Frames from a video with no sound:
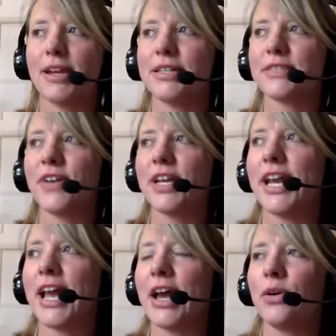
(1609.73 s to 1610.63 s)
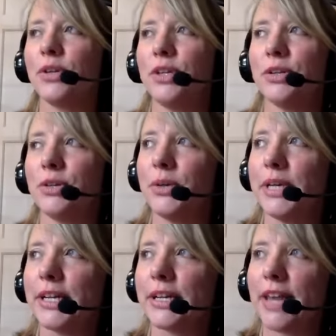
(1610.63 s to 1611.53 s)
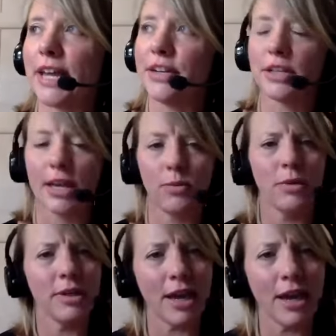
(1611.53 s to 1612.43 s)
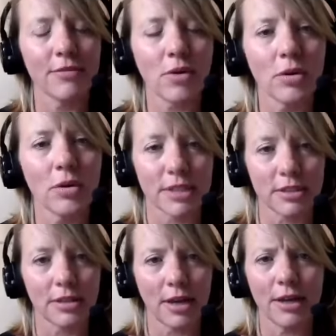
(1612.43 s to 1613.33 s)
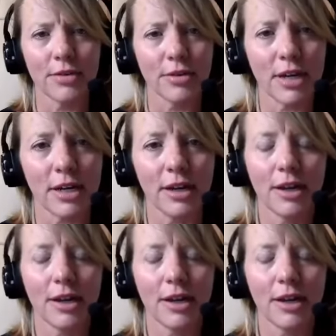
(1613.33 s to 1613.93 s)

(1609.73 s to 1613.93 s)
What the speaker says: And it's funny how, you hear that and you're like, well, yeah, of course, I agree.